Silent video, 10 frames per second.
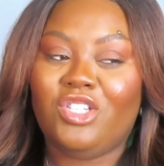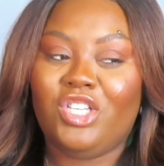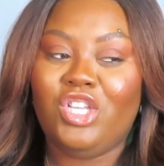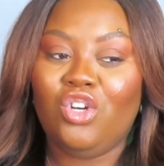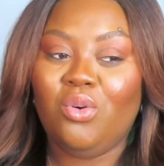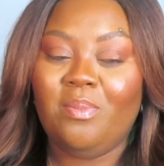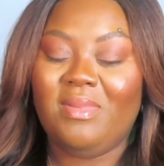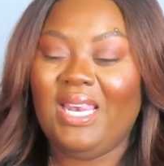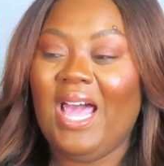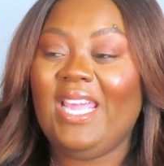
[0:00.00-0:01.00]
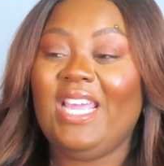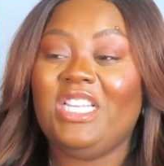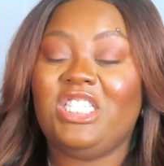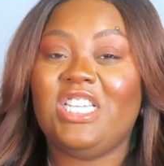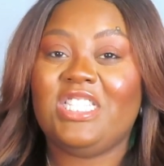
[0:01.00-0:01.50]
little, like,
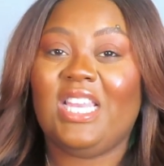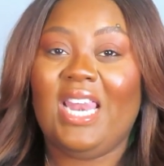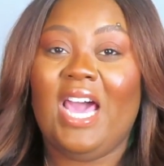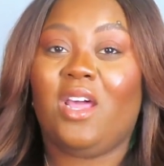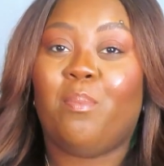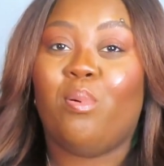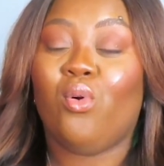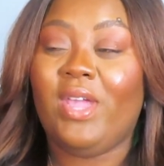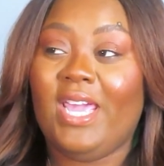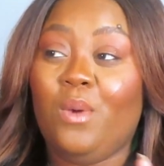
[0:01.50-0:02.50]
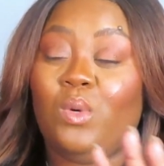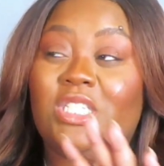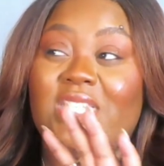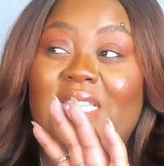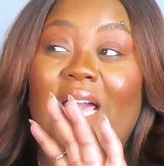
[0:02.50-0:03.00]
it's just a lot of print. It
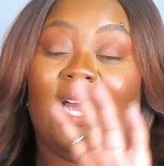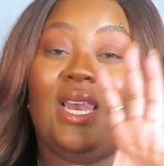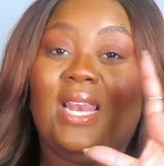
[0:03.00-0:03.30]
was just like a